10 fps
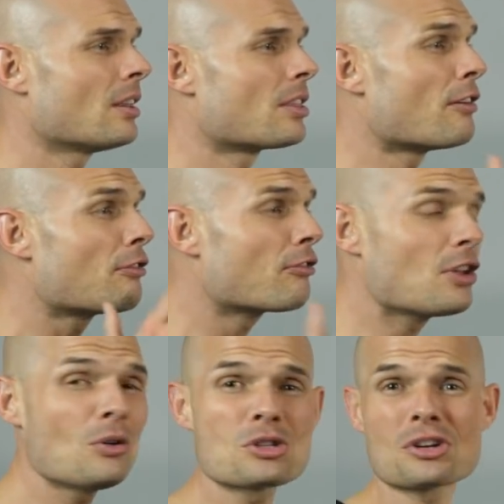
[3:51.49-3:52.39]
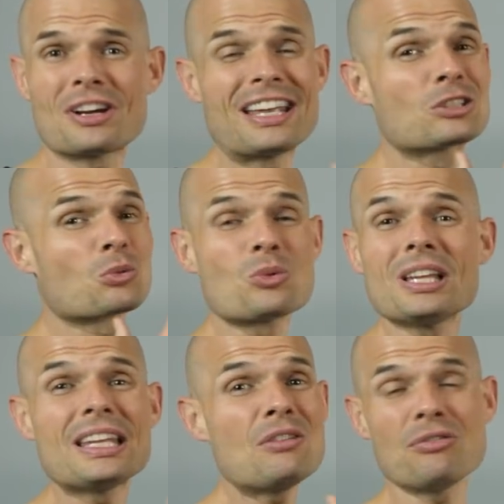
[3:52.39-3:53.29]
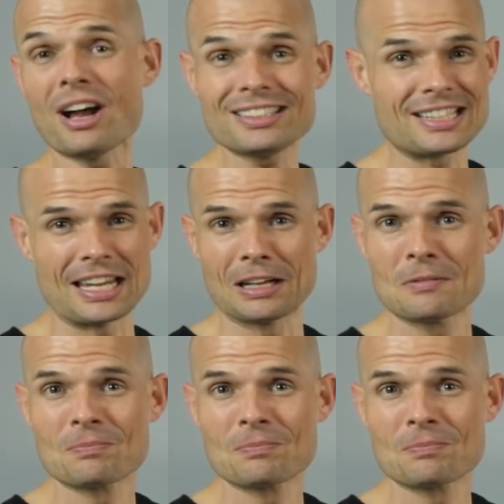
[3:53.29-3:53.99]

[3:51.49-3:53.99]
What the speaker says: the future is really fuzzy.